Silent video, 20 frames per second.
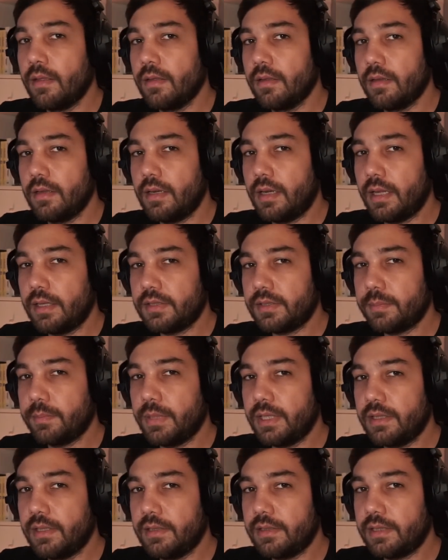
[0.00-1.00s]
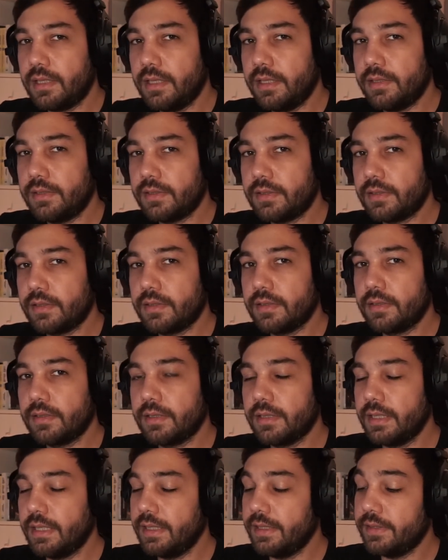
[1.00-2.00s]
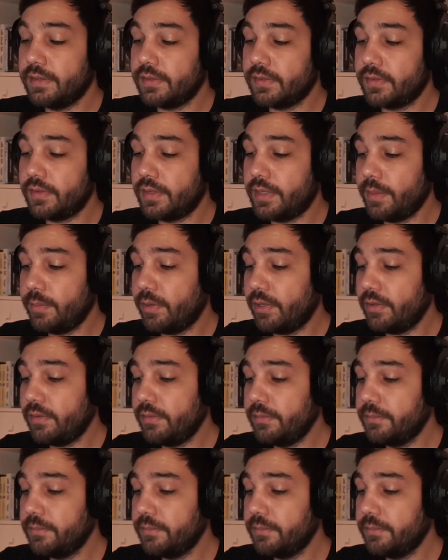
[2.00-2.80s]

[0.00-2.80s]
Last but not least is Teable.